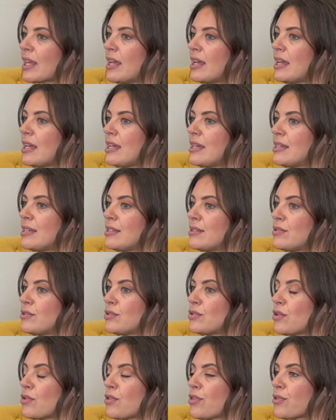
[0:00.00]

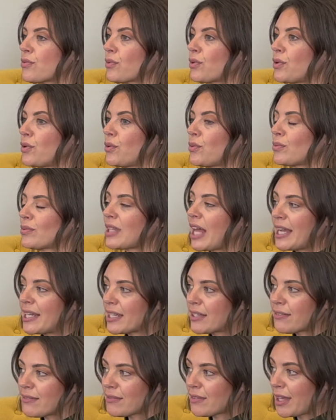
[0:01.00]
is through
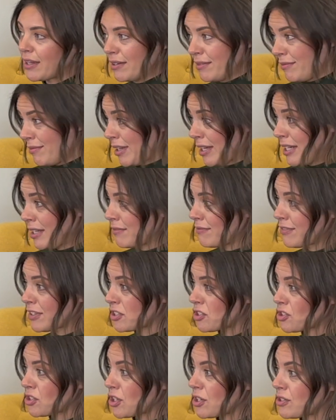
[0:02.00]
lighting
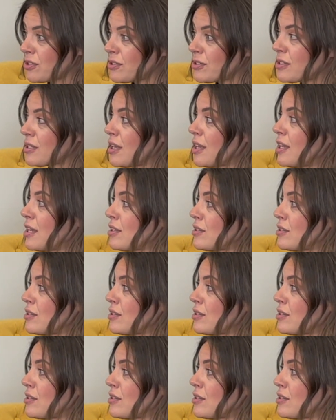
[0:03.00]
fixtures.